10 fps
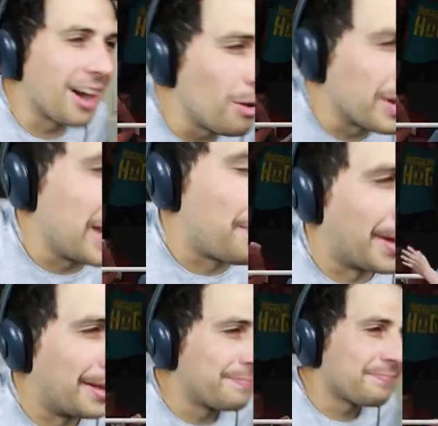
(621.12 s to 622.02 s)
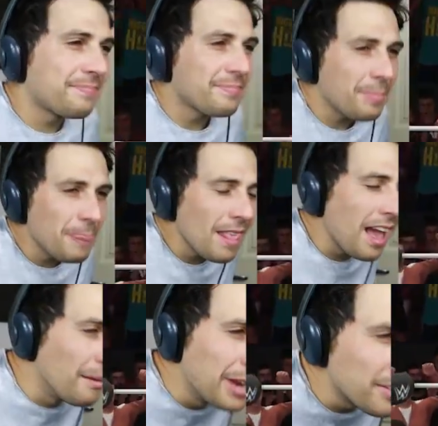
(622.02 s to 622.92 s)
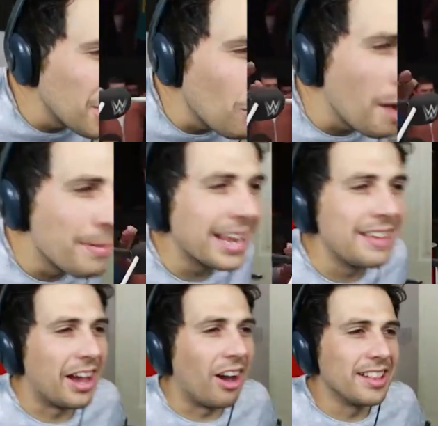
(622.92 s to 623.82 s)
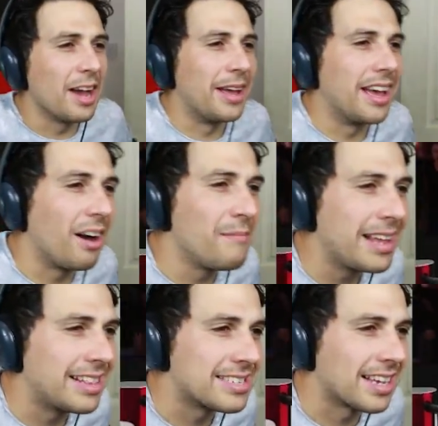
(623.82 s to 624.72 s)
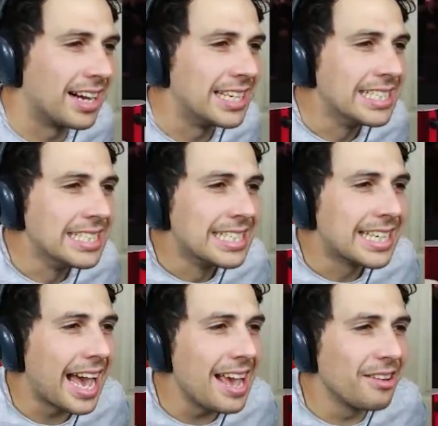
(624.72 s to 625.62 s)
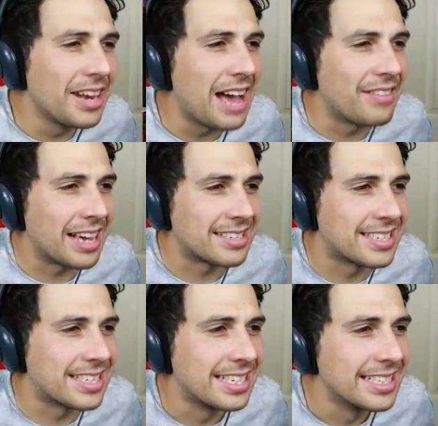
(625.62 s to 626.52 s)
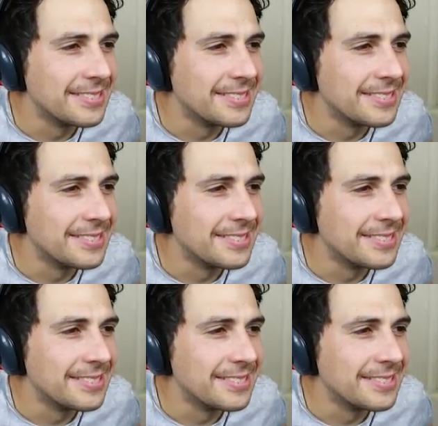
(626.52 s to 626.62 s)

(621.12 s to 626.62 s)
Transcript: goalkeeper. I mean, I don't know why I believe it. I know it. I made this guy. Keylor Navas